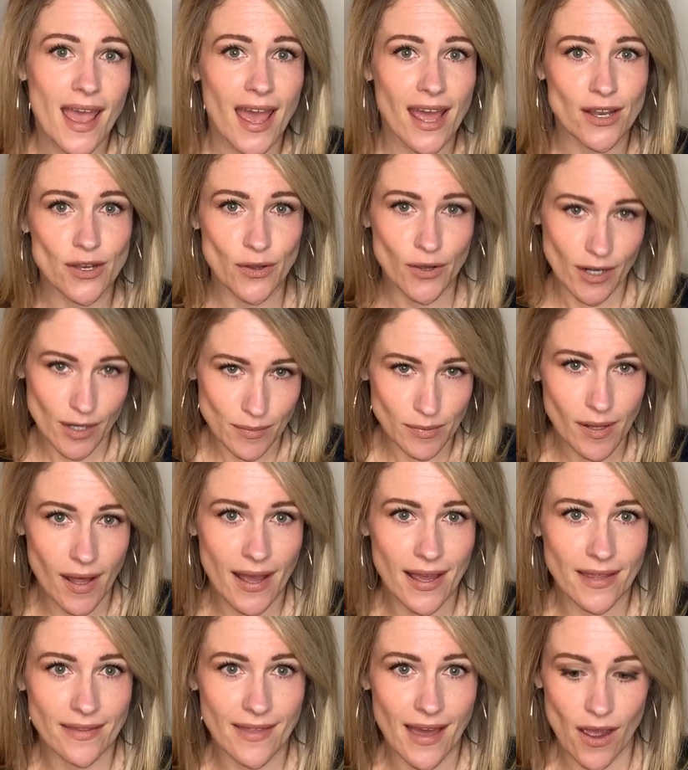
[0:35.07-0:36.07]
and you can apply
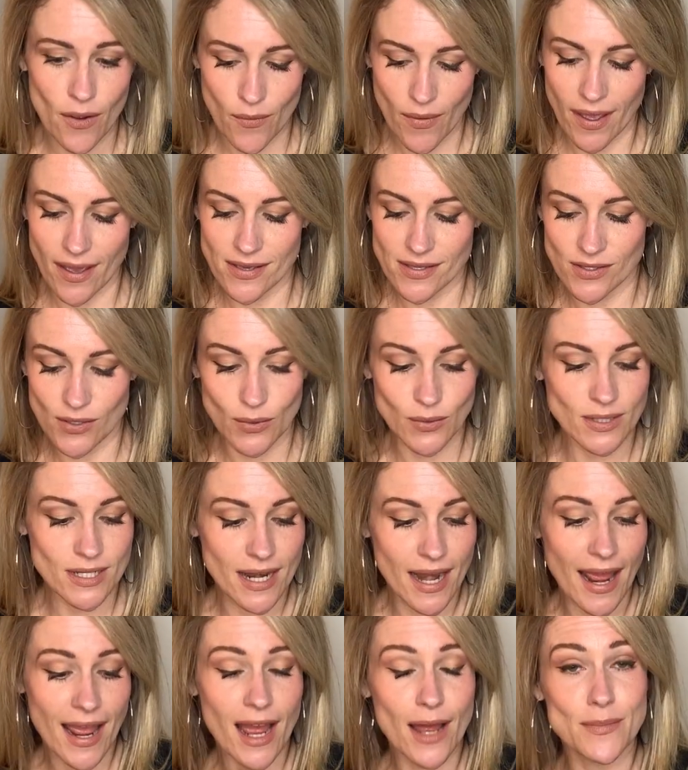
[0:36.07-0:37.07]
it that way. So
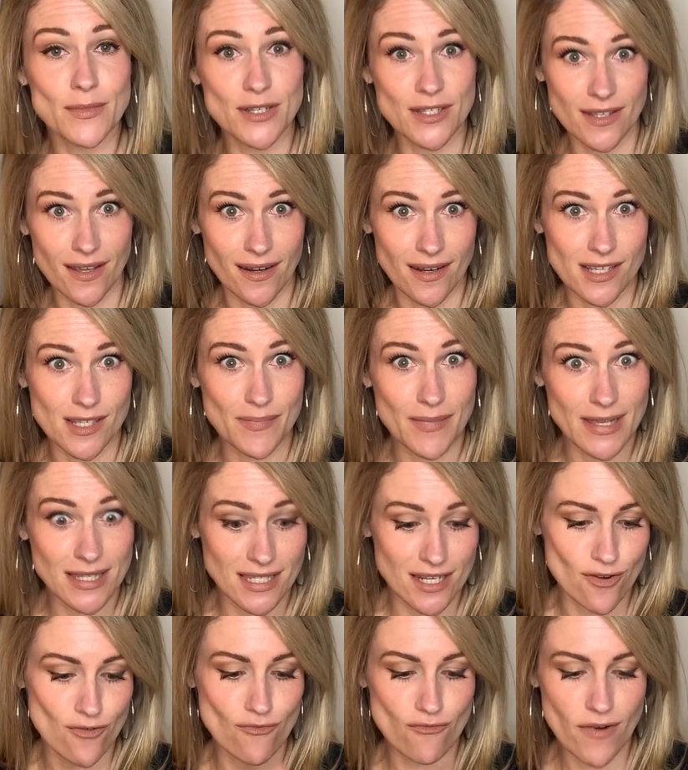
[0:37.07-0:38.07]
today I'm just going to
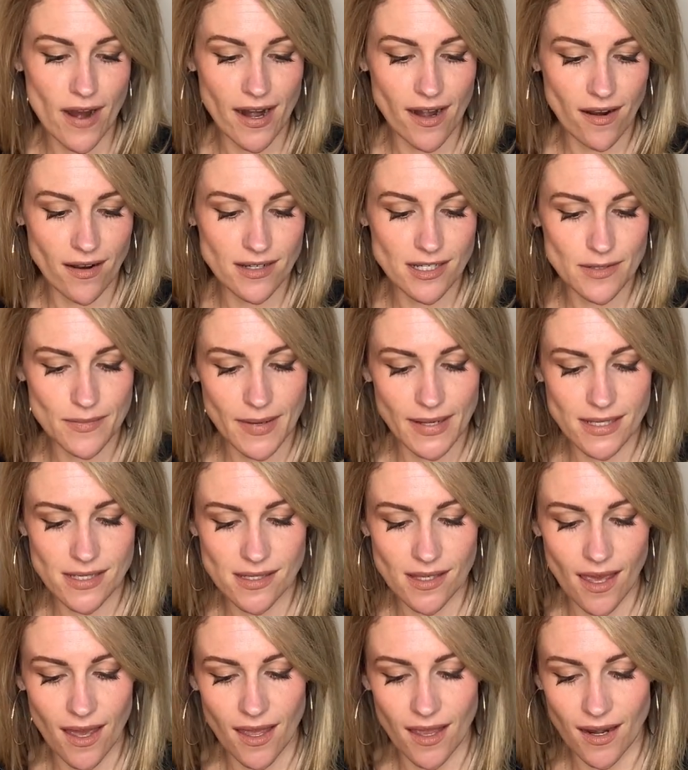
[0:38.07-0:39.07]
mist it right onto my
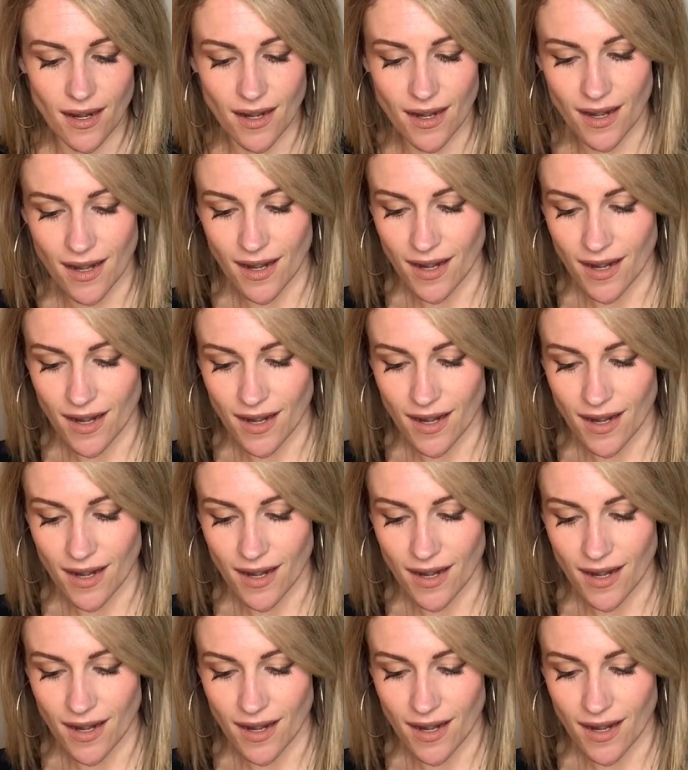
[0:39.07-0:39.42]
skin.